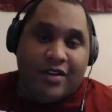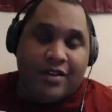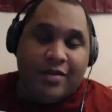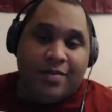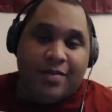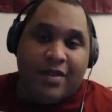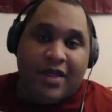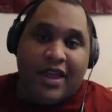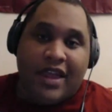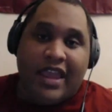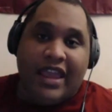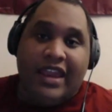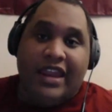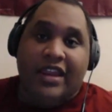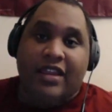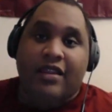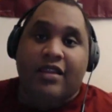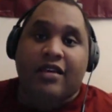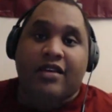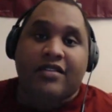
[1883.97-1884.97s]
to play, and it
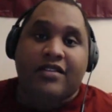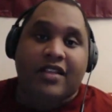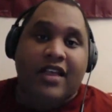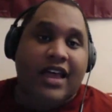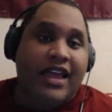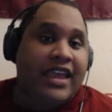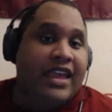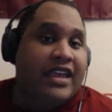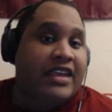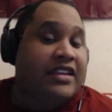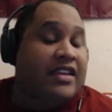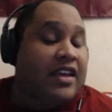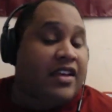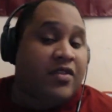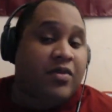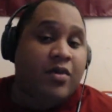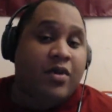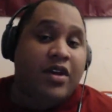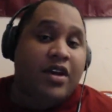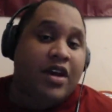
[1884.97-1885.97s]
looks like he does
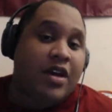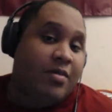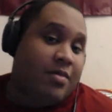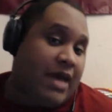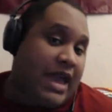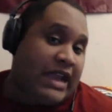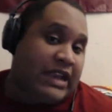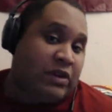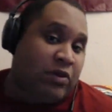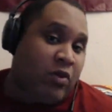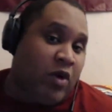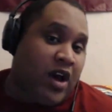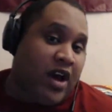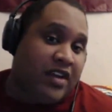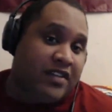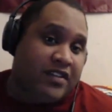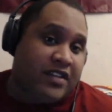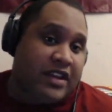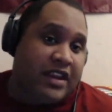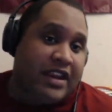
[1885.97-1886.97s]
want to come back to
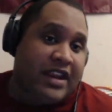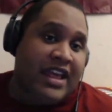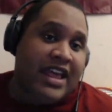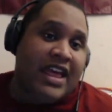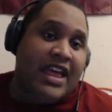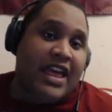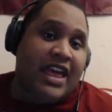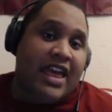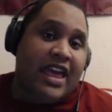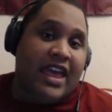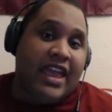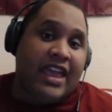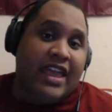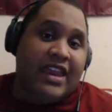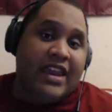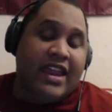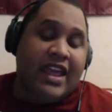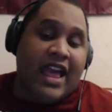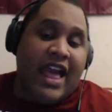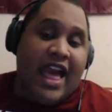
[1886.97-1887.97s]
Washington.
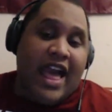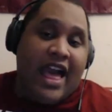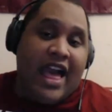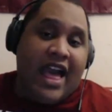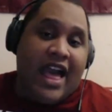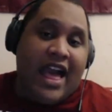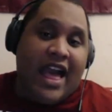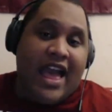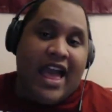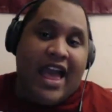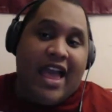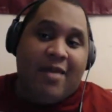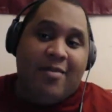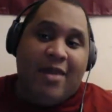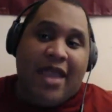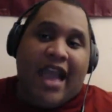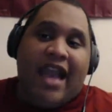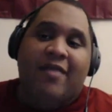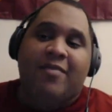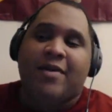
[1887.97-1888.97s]
And I
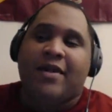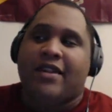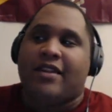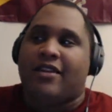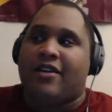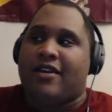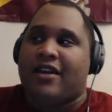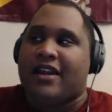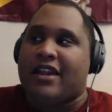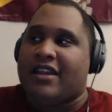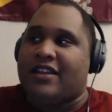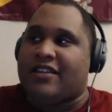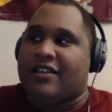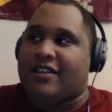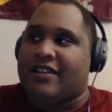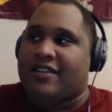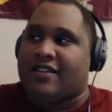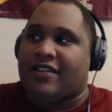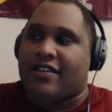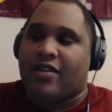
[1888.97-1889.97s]
mean, I've been looking into
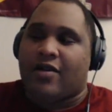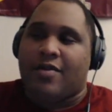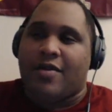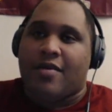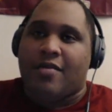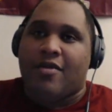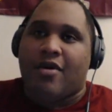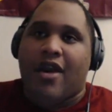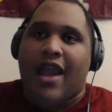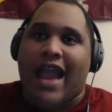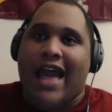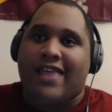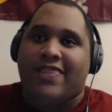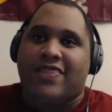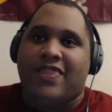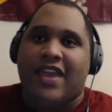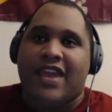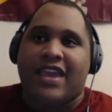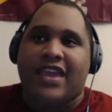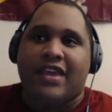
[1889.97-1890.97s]
this a little bit more. I
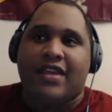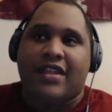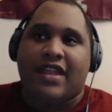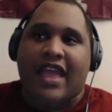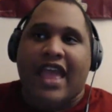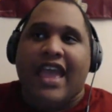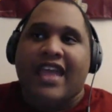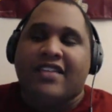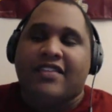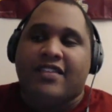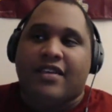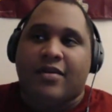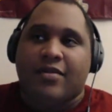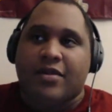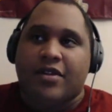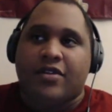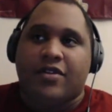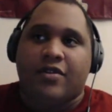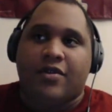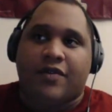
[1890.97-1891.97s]
think it had something to
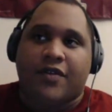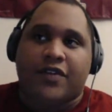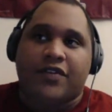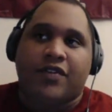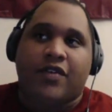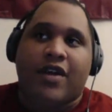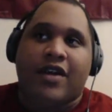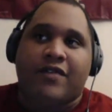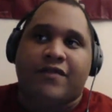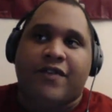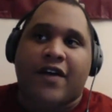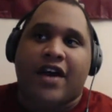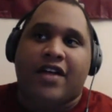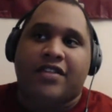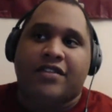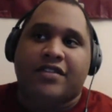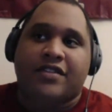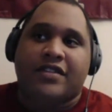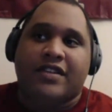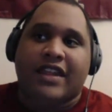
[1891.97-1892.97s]
do with his
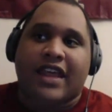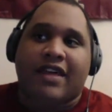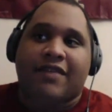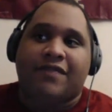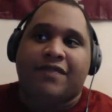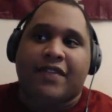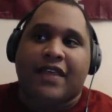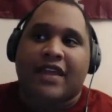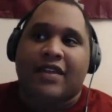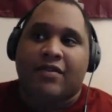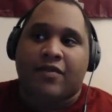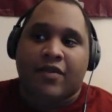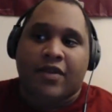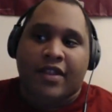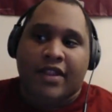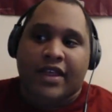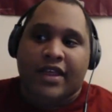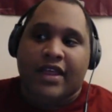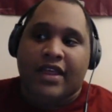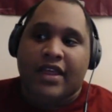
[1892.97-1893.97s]
grandfather's death that
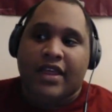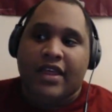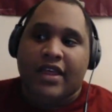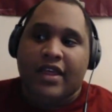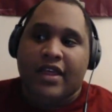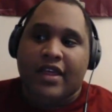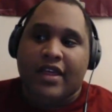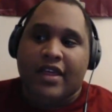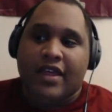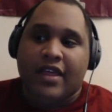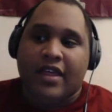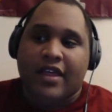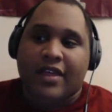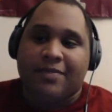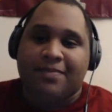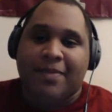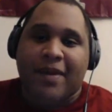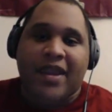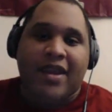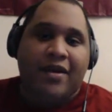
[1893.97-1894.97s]
really
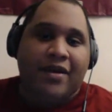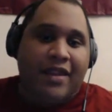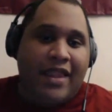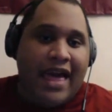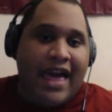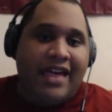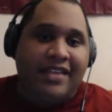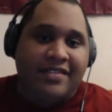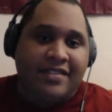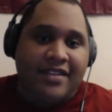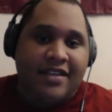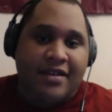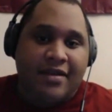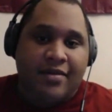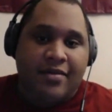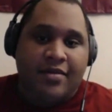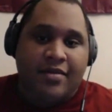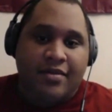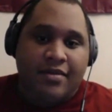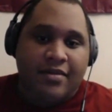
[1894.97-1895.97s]
paralyzed
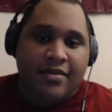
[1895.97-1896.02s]
him.